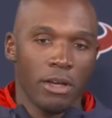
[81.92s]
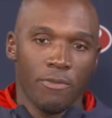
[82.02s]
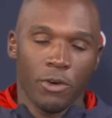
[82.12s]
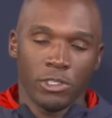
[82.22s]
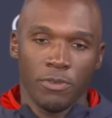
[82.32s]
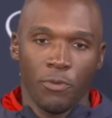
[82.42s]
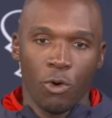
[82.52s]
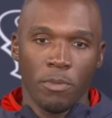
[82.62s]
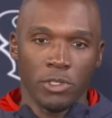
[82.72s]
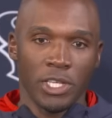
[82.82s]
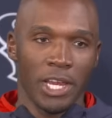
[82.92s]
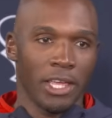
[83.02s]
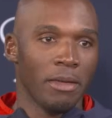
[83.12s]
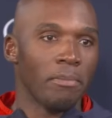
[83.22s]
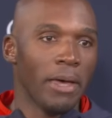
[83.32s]
First and foremost,
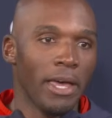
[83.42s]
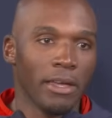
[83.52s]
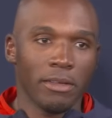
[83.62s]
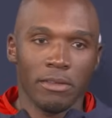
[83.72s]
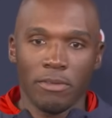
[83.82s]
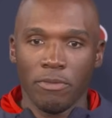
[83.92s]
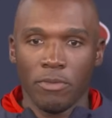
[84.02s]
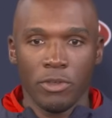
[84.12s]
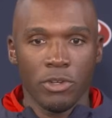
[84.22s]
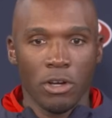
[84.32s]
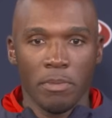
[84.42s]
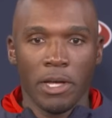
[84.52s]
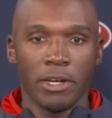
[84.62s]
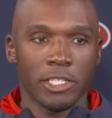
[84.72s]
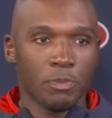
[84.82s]
getting him back. You talk
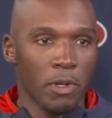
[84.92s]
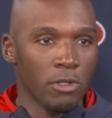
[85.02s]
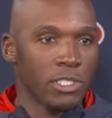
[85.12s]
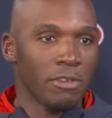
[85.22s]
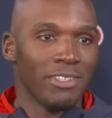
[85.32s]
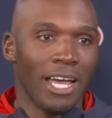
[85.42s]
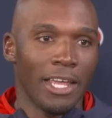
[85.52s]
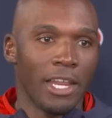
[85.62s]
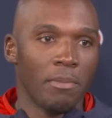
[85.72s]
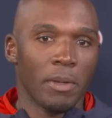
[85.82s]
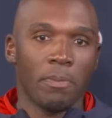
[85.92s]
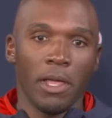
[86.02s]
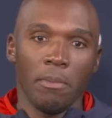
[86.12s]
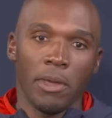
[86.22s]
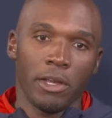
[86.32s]
about an explosive, dynamic
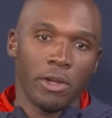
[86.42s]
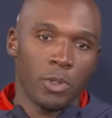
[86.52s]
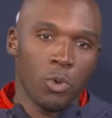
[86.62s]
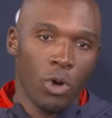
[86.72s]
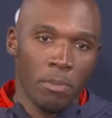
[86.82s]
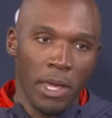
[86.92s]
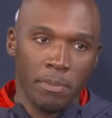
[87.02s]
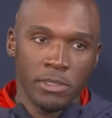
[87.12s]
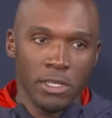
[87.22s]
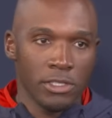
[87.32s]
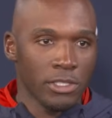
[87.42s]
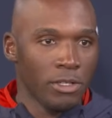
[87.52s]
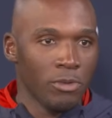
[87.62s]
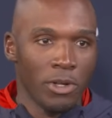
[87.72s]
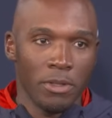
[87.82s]
playmaker at the quarterback
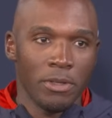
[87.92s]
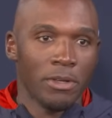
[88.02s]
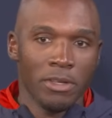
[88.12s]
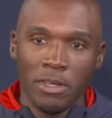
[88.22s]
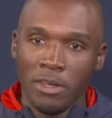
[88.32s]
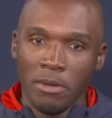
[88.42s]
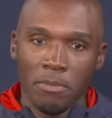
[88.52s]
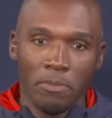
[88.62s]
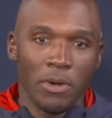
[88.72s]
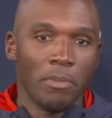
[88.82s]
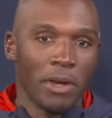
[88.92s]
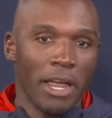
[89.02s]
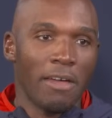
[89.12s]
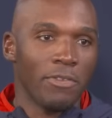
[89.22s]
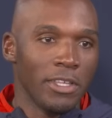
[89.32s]
position, one of the premier
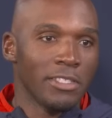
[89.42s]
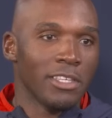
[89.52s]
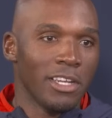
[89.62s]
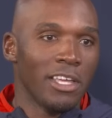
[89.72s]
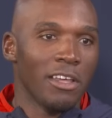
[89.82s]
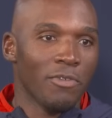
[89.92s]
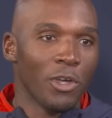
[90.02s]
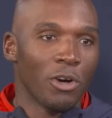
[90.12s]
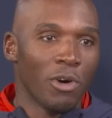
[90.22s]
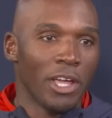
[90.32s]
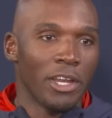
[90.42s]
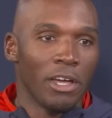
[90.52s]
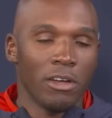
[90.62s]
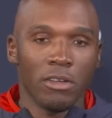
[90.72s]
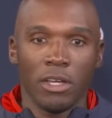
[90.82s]
athletes in the NFL right
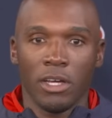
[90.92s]
now.